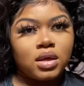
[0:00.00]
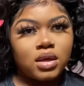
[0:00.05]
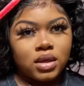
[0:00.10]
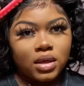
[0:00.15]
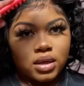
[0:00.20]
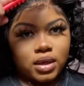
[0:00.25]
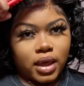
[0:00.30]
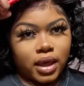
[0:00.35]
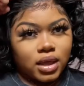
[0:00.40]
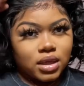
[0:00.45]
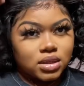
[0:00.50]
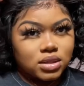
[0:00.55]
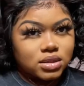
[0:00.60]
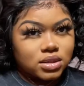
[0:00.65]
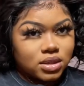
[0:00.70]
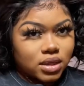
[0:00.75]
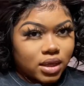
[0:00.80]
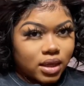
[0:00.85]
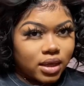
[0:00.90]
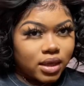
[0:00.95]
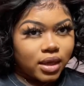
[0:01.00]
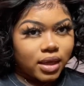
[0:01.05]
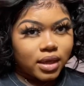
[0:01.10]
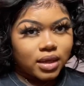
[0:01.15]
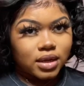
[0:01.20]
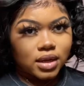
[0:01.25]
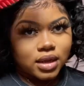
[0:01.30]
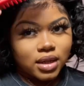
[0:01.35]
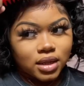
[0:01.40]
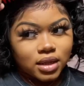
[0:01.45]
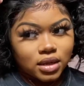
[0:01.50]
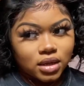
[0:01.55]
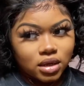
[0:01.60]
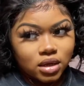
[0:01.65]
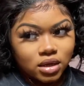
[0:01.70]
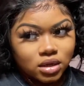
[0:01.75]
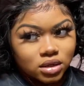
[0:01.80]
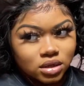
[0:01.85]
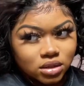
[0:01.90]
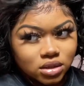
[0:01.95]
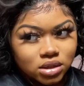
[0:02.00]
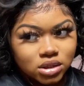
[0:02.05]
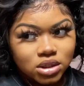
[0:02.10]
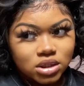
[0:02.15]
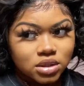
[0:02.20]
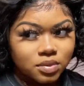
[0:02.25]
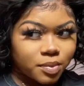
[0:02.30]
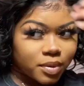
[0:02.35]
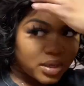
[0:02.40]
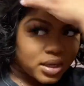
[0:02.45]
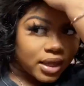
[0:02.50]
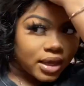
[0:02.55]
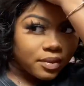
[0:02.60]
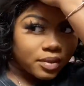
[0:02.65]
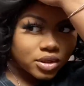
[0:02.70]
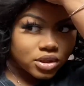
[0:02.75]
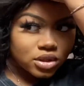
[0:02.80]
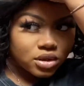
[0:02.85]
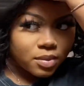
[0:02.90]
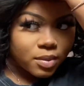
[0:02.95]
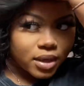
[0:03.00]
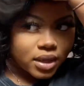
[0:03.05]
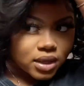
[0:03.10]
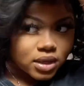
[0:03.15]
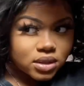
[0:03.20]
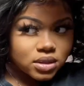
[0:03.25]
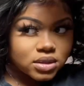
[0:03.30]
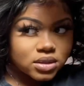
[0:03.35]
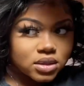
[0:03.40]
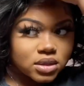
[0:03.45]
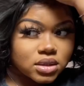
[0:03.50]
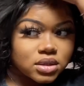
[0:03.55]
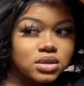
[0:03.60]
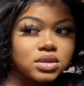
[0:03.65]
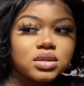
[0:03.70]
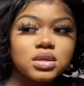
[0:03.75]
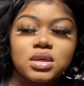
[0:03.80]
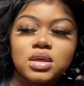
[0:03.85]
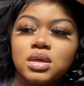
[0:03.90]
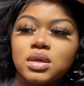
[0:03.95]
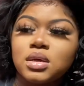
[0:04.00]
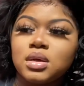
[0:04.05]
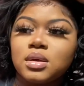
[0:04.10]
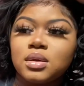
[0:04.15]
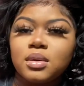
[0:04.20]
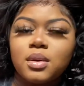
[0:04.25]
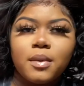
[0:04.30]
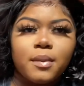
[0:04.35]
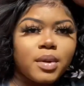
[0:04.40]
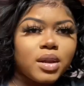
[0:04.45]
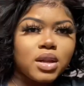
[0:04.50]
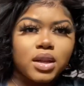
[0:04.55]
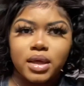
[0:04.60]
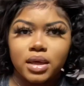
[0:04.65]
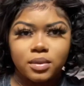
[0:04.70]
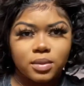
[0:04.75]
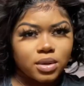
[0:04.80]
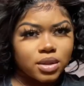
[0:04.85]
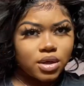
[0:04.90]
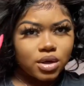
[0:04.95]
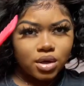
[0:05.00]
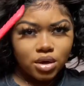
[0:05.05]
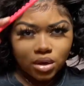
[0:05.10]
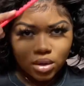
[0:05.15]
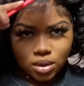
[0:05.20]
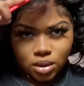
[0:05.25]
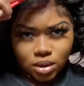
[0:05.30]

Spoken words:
yes. And then just play with your bangs, sis. Play with her.